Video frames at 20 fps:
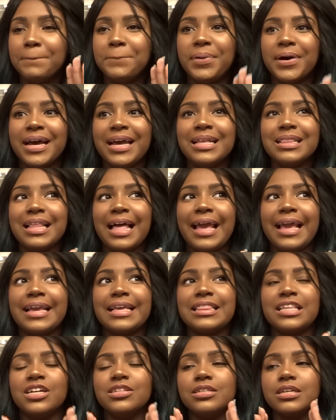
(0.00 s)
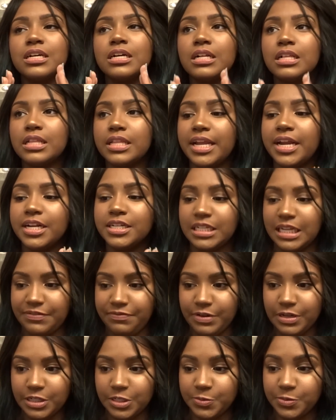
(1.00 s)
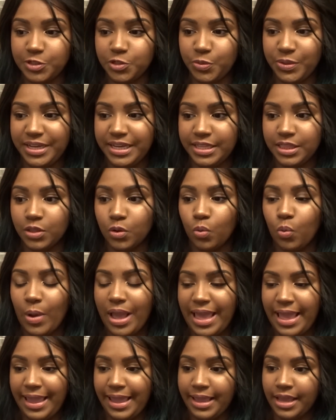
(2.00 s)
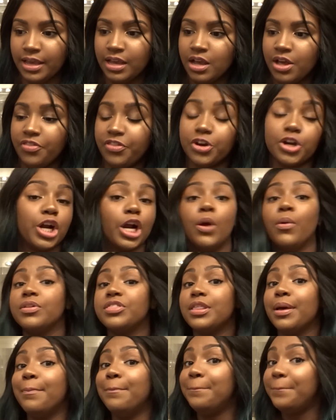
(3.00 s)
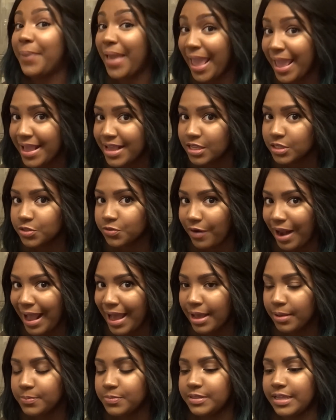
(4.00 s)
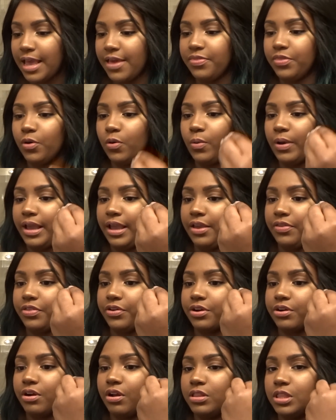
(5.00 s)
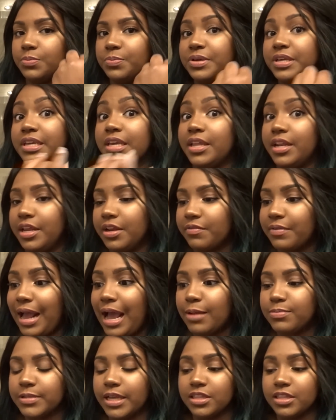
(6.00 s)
But like, there's a clear difference between the way the girl with the bangs raps and the way the girl in the beginning rapped.